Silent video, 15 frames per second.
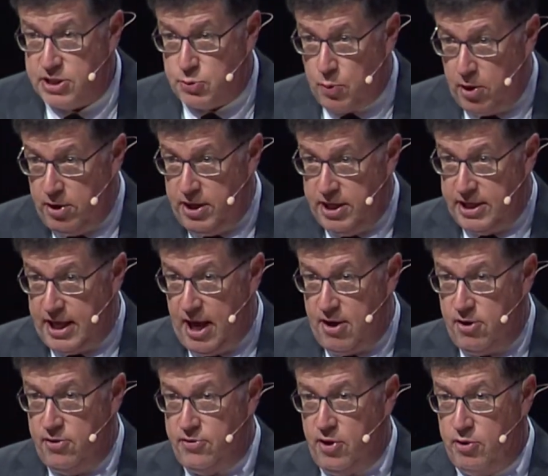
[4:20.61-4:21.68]
It's where he
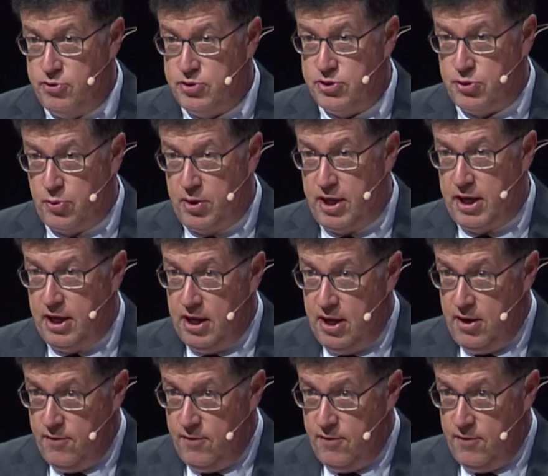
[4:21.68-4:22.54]
encountered those three